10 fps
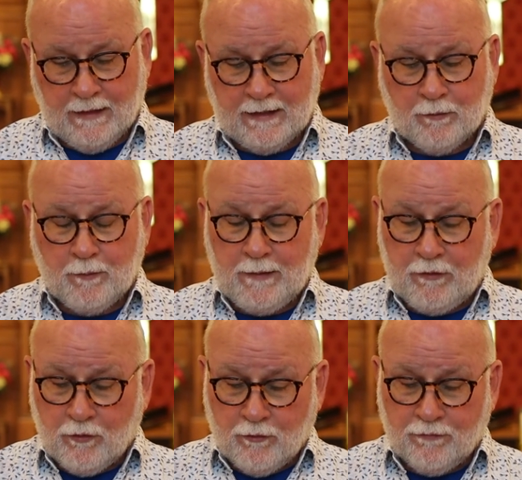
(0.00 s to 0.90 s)
There will be
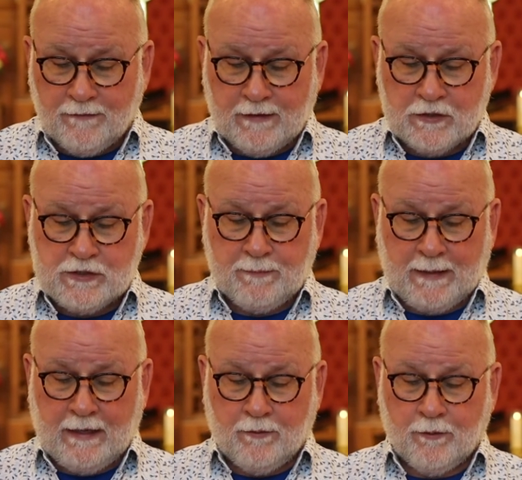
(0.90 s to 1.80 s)
no fellowship
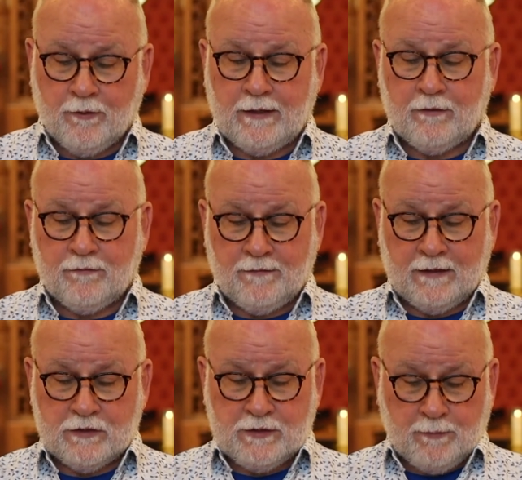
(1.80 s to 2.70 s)
hour in the
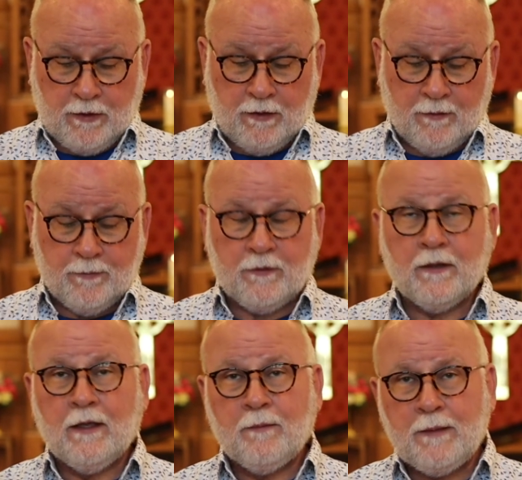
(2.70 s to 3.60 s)
fellowship hall,
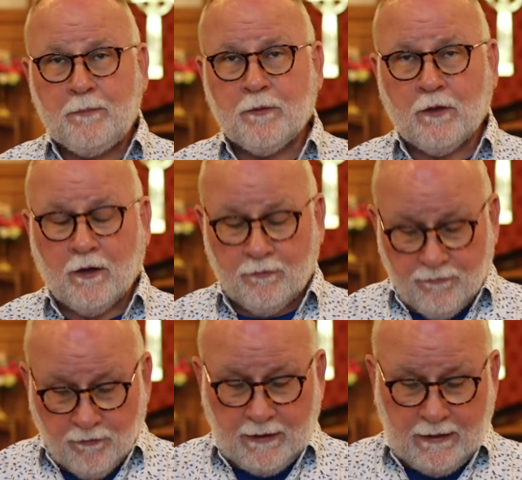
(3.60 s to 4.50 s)
but people are
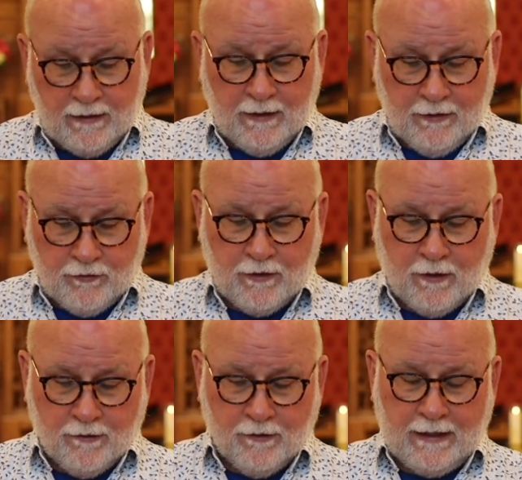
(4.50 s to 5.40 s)
free to
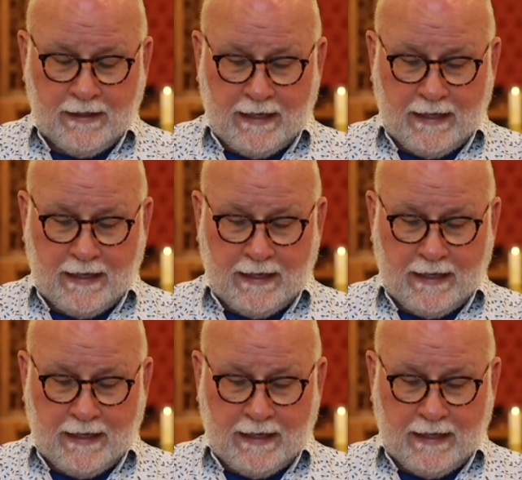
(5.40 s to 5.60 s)
congregate